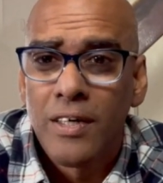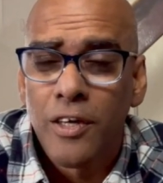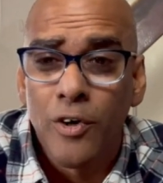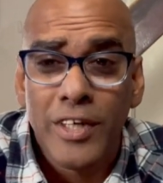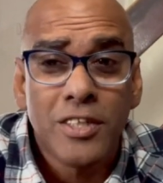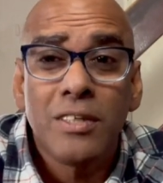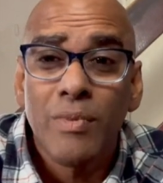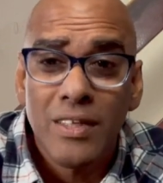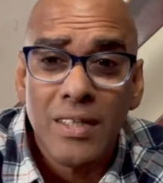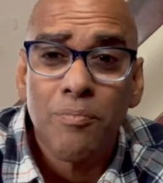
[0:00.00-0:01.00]
You know,
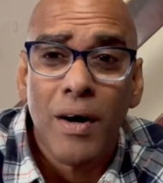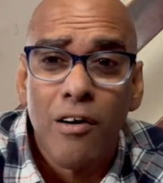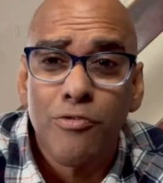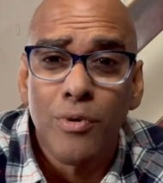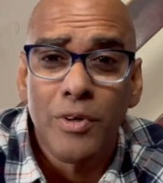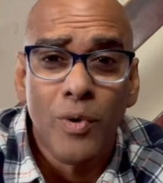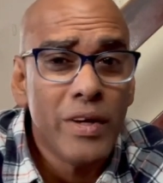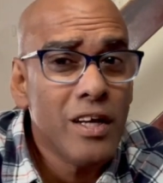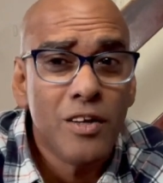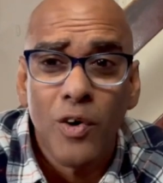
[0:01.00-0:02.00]
testimonies are powerful. Don't
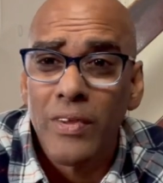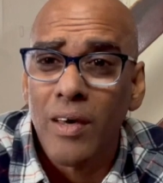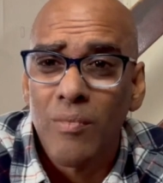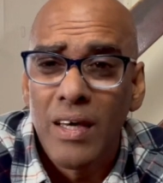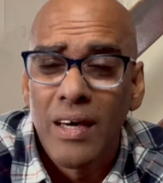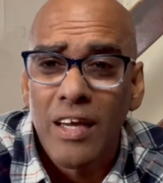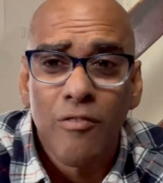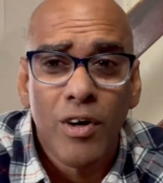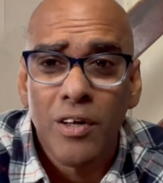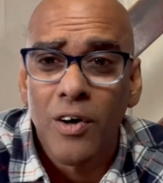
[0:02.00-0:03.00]
ignore them in
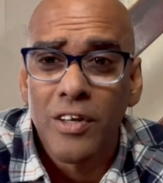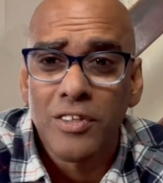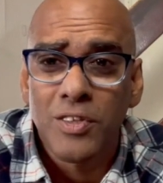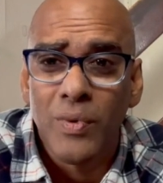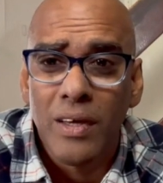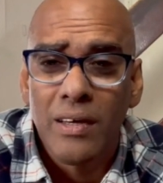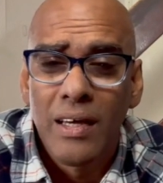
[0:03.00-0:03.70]
what God is doing.